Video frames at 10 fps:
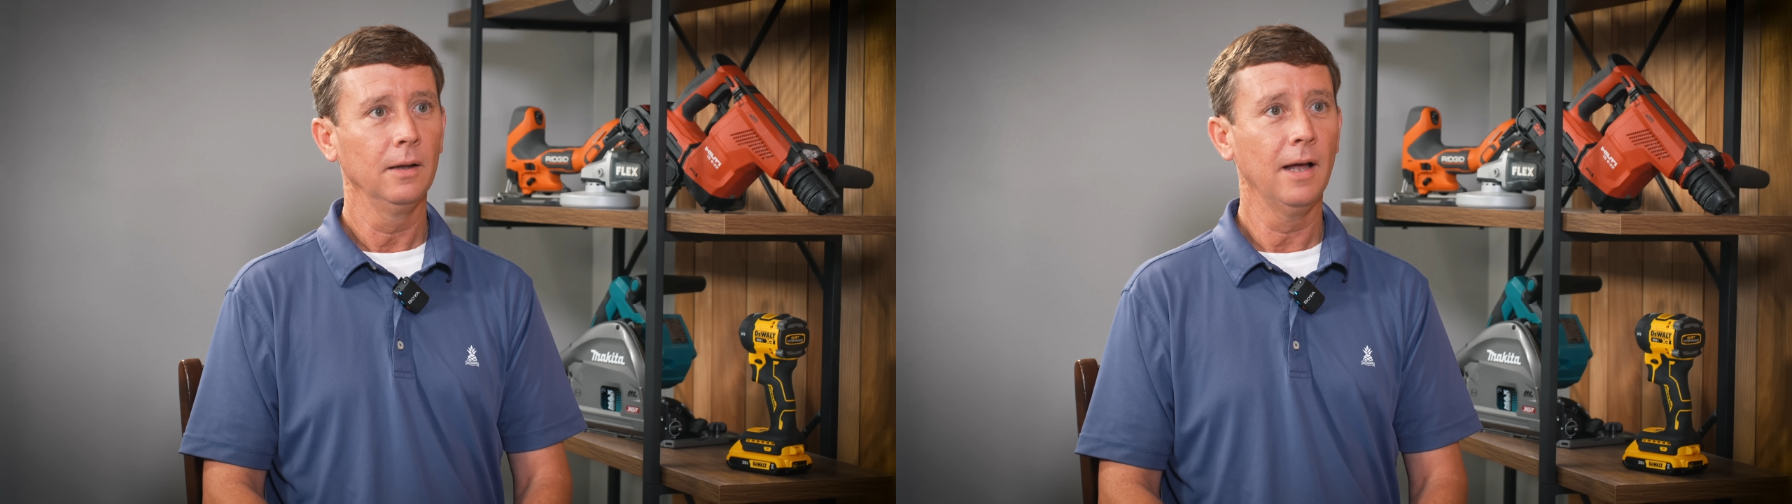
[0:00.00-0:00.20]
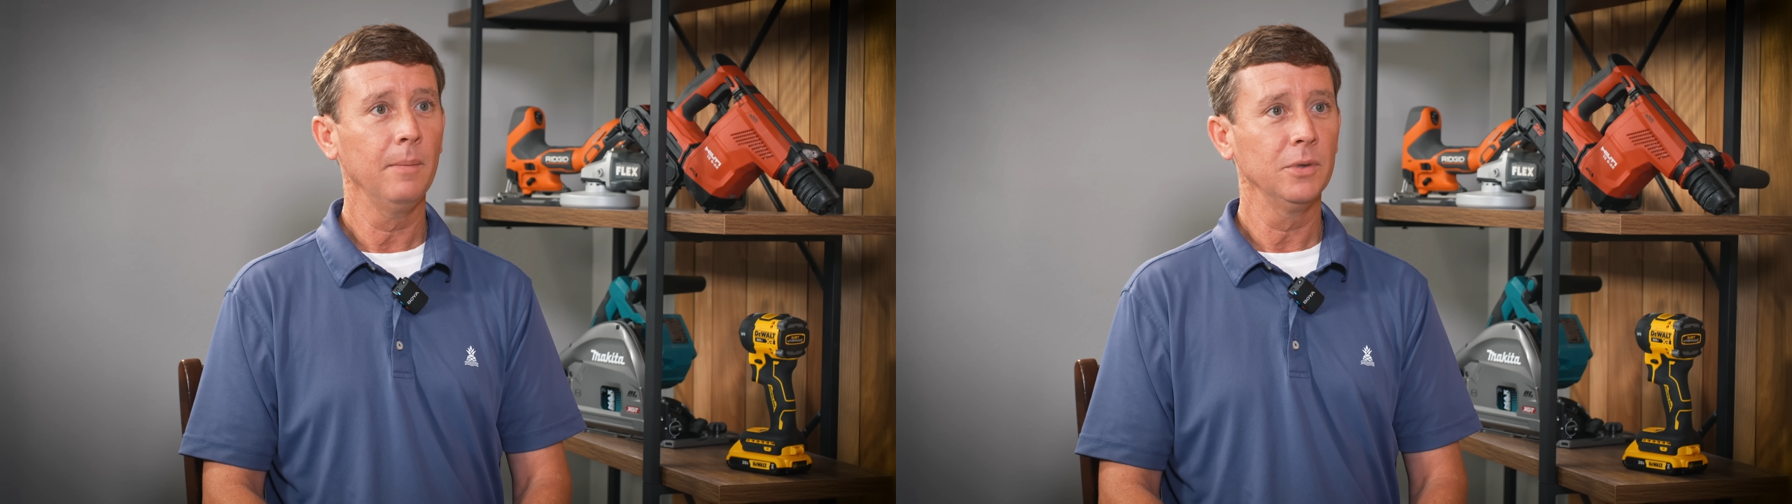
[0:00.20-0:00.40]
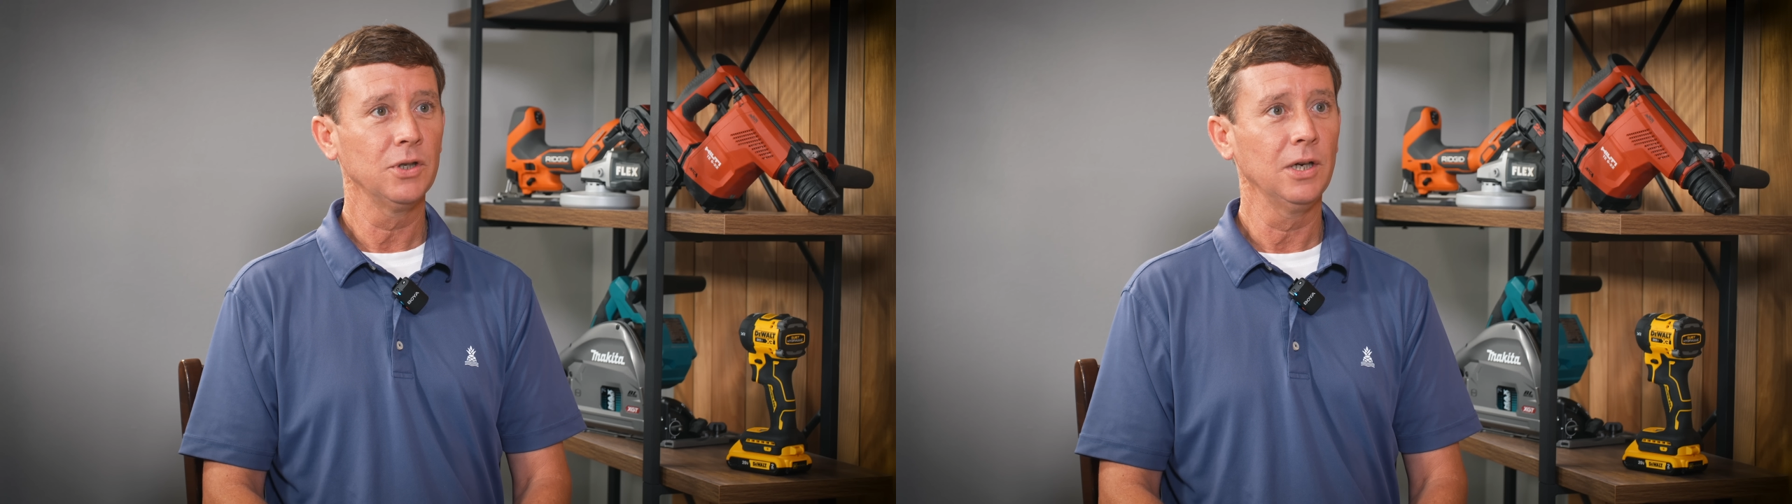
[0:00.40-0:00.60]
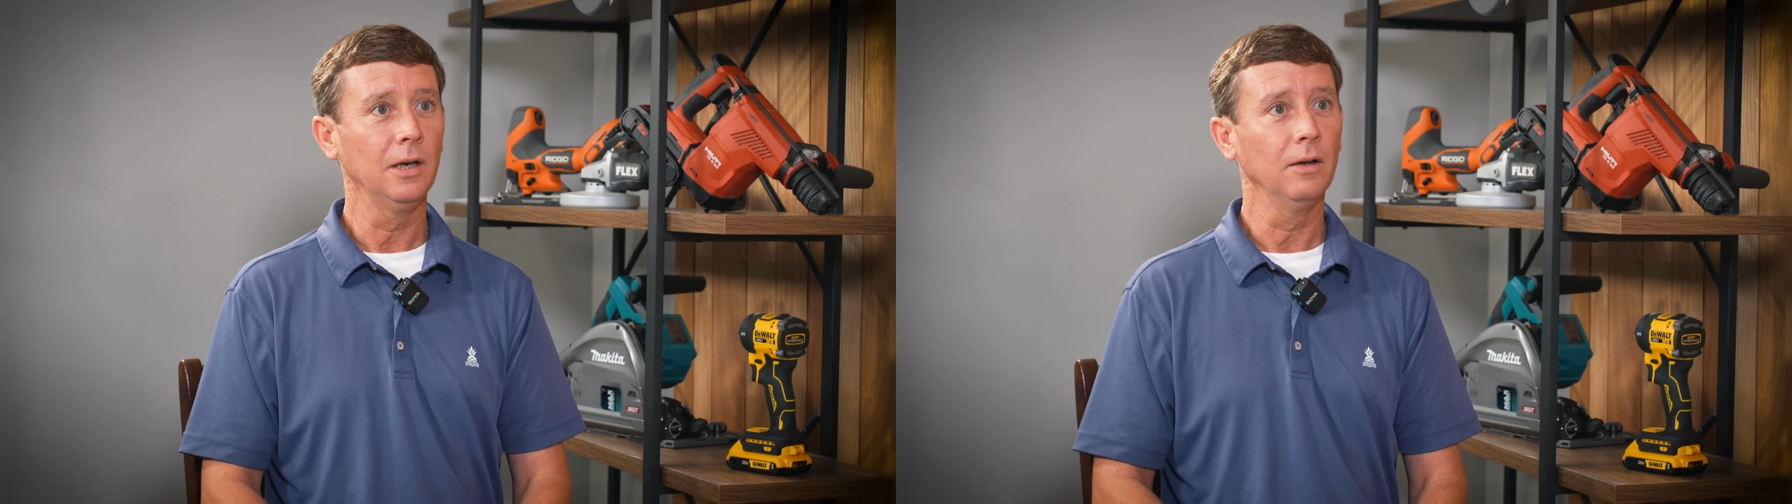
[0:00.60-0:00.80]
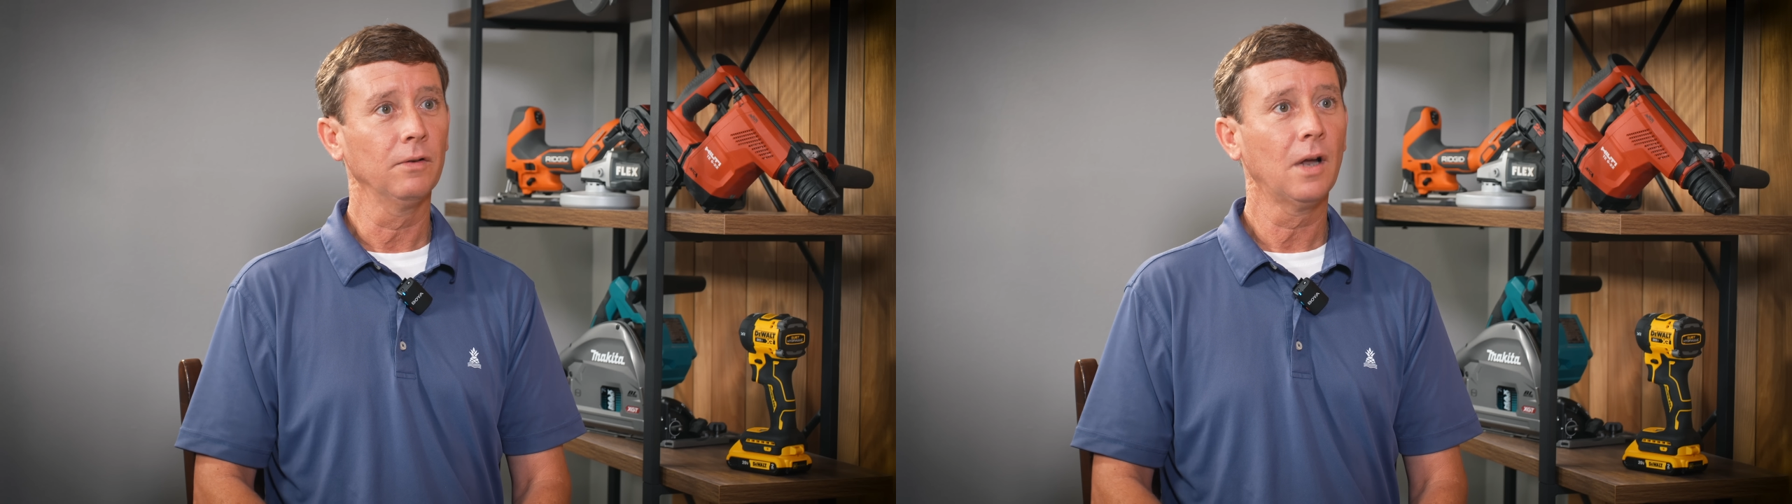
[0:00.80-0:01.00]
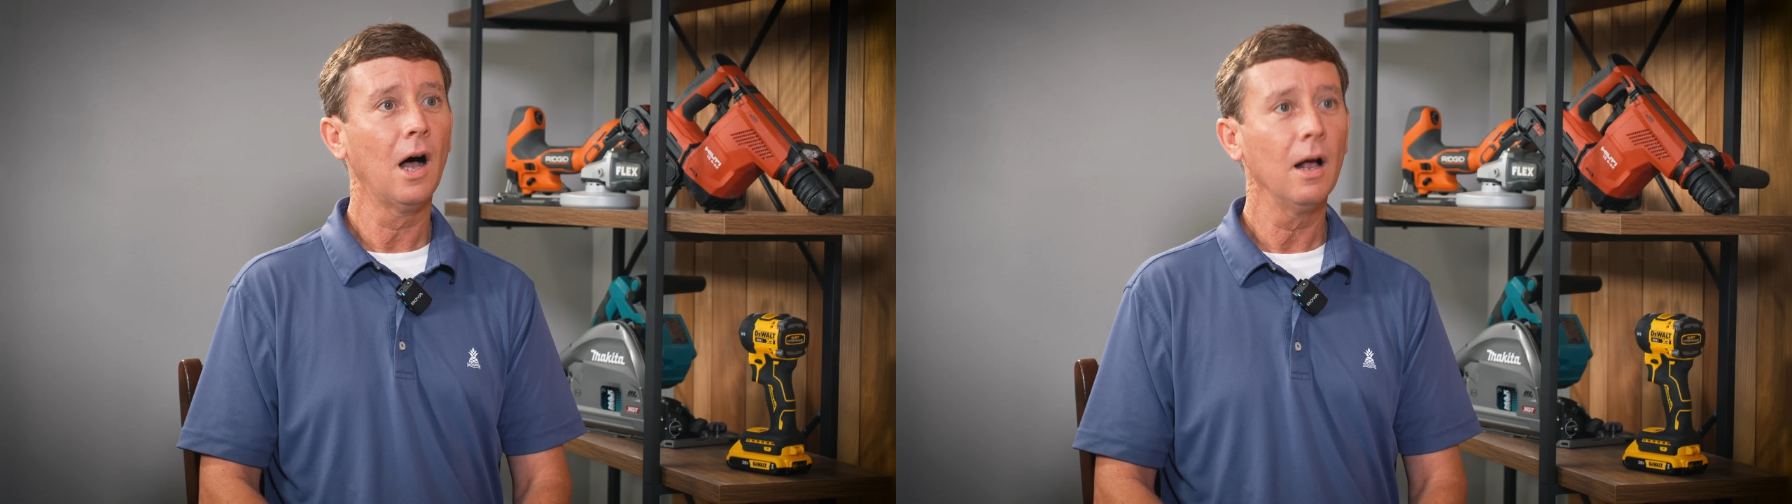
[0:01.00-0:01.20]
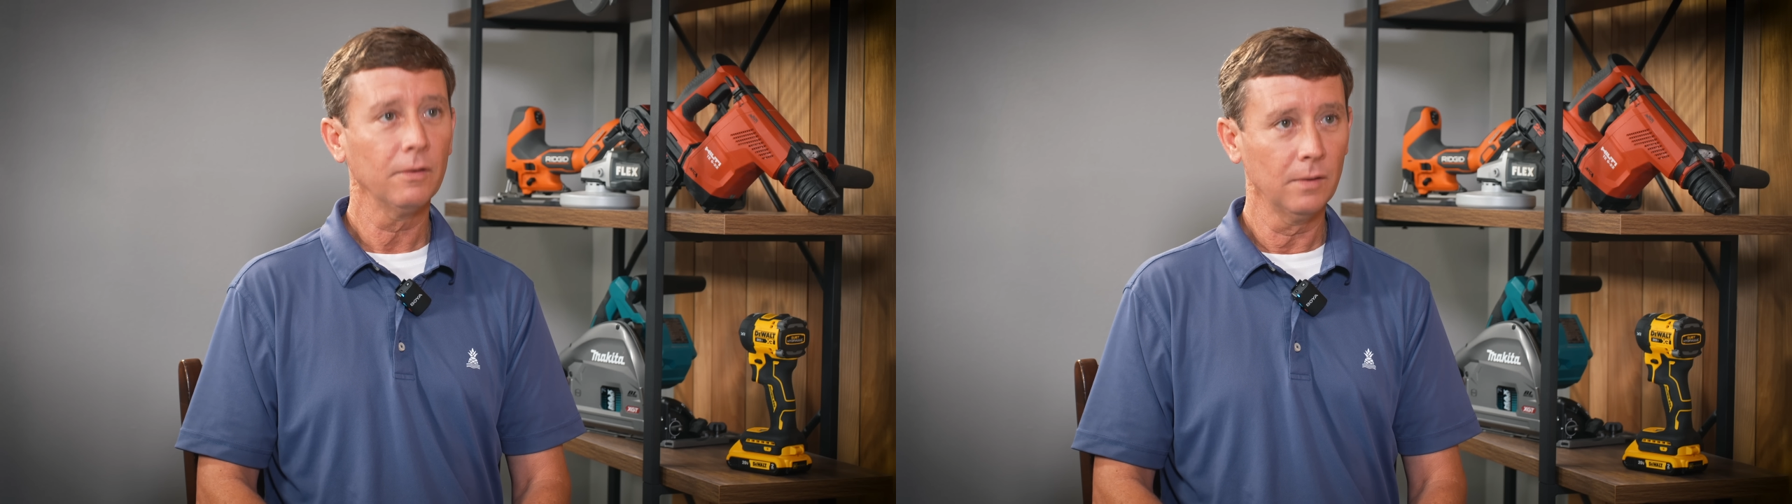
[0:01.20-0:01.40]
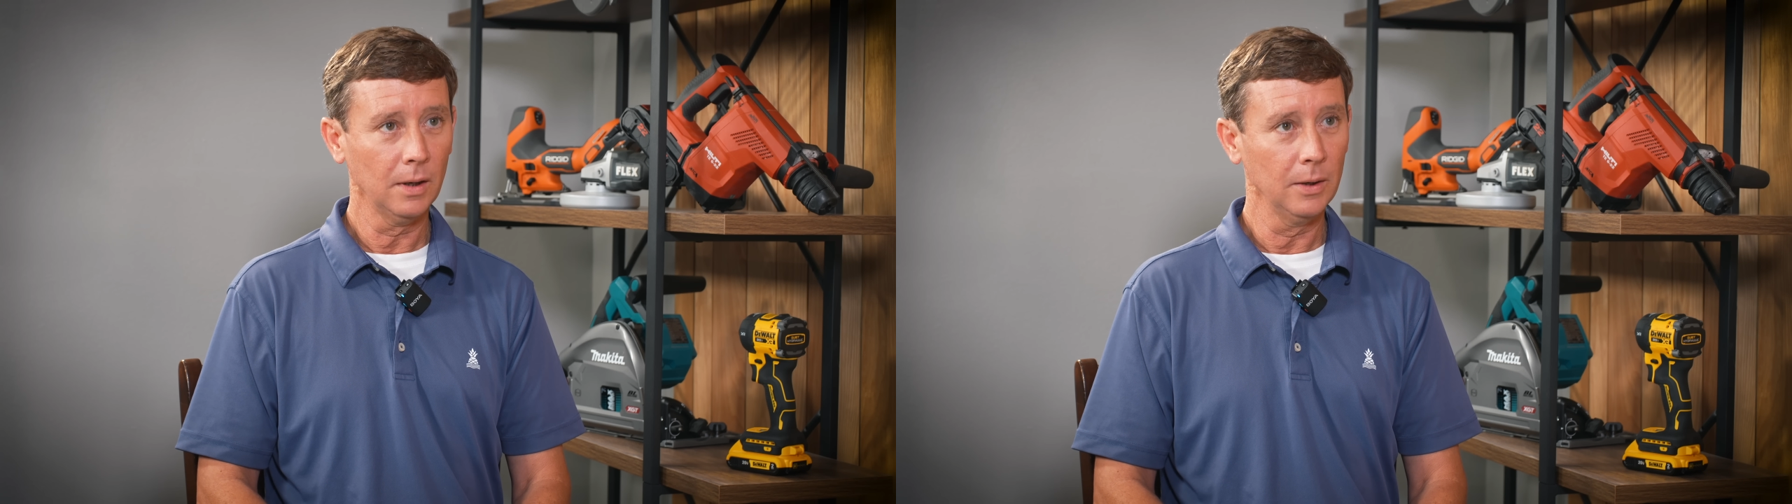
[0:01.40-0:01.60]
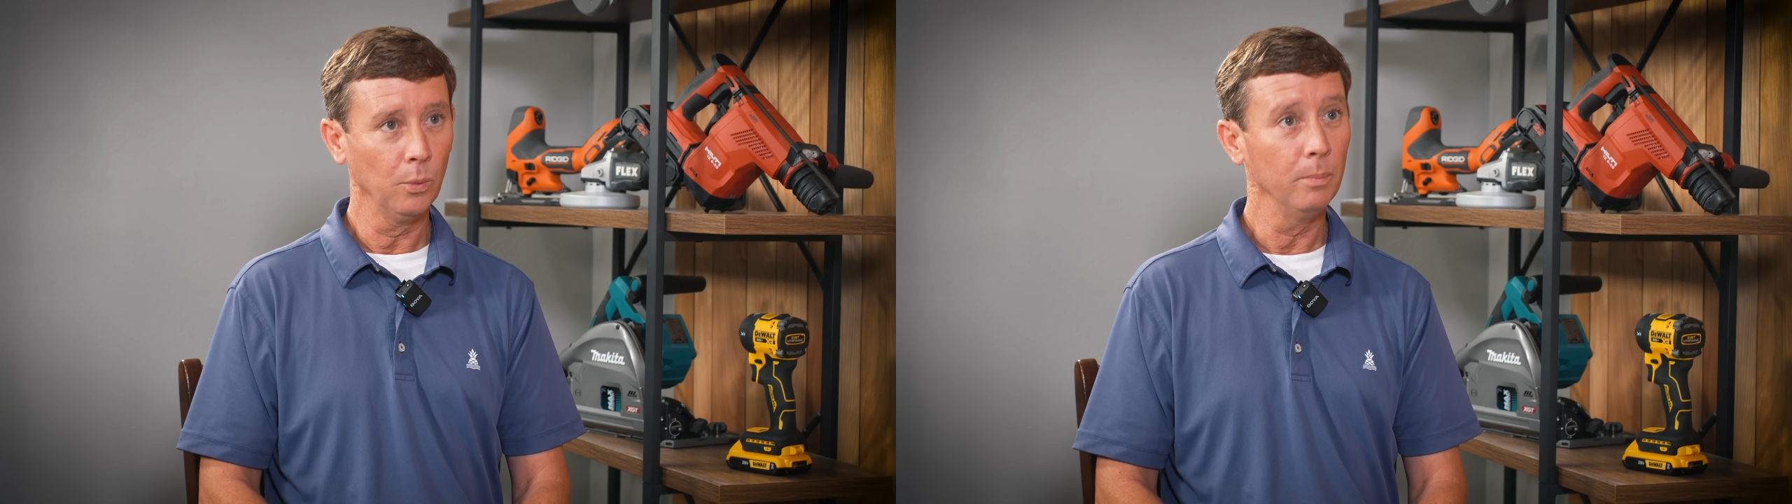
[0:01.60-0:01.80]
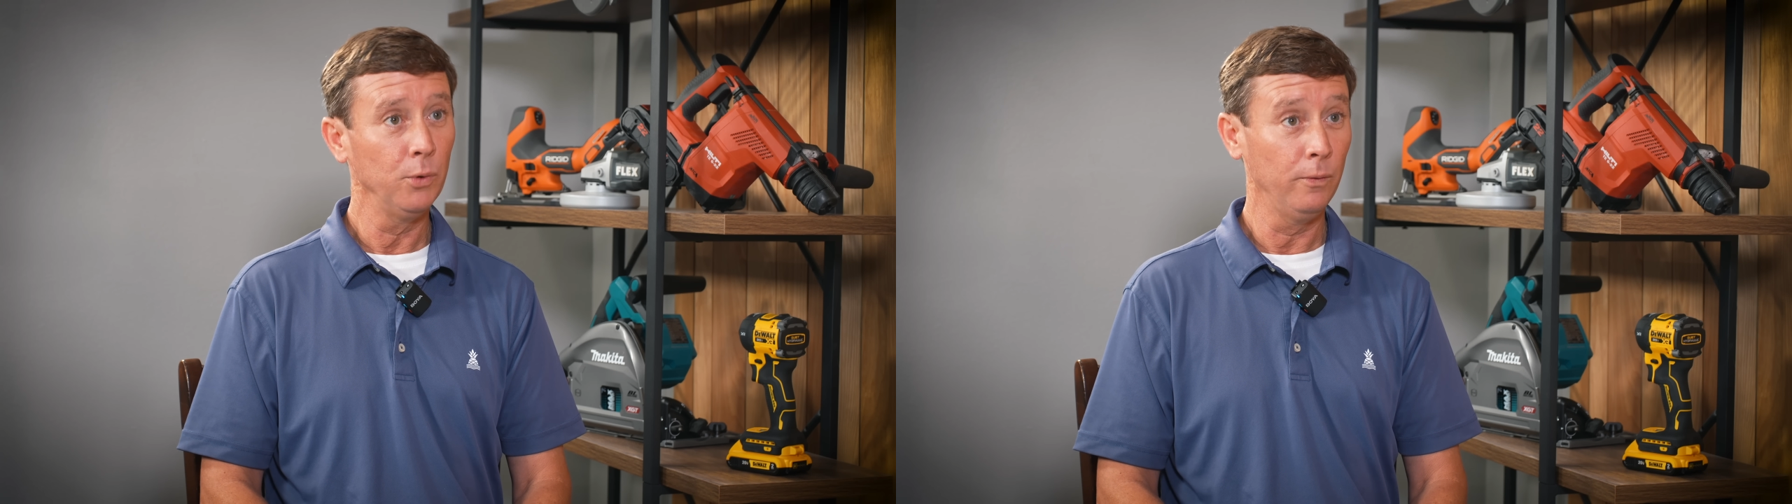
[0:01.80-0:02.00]
that machine is constantly
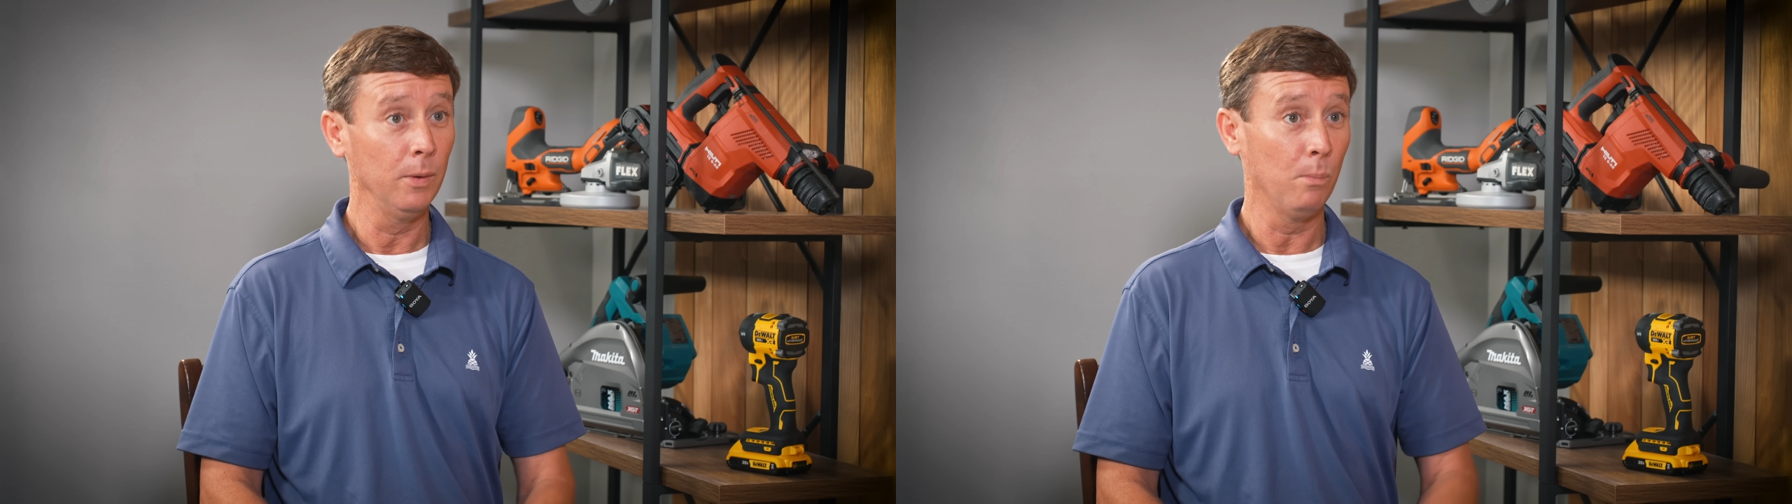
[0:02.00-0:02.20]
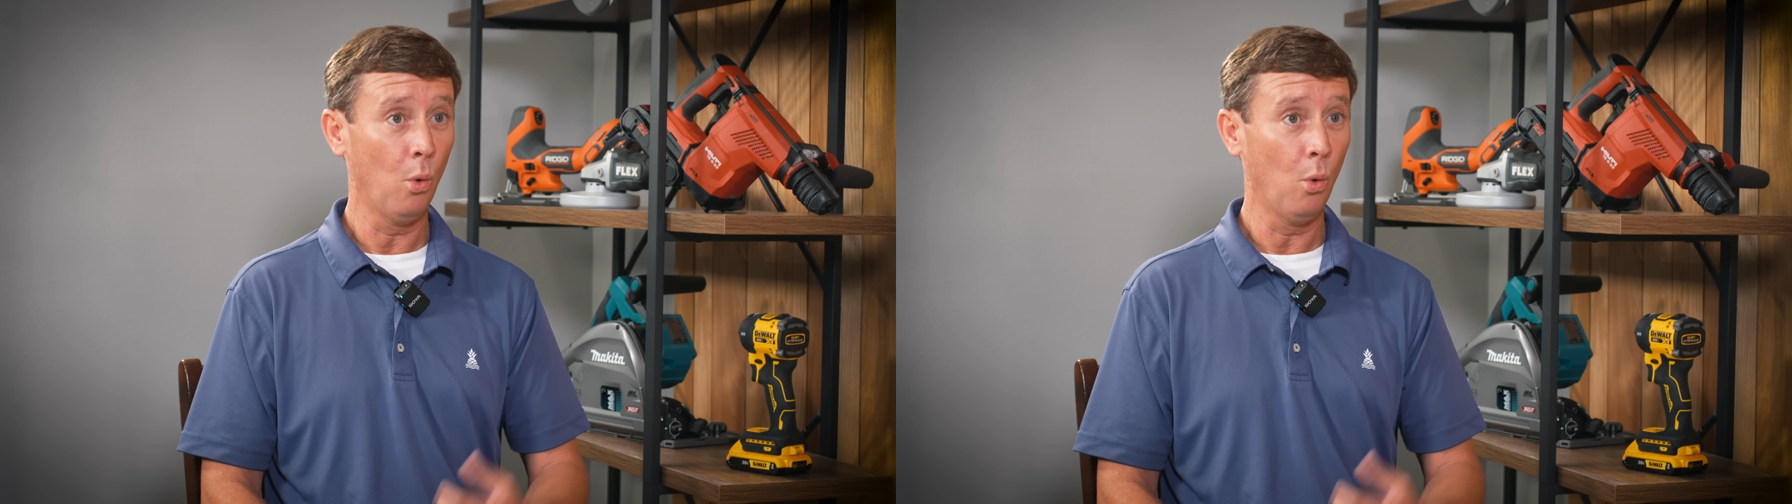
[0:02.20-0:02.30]
removing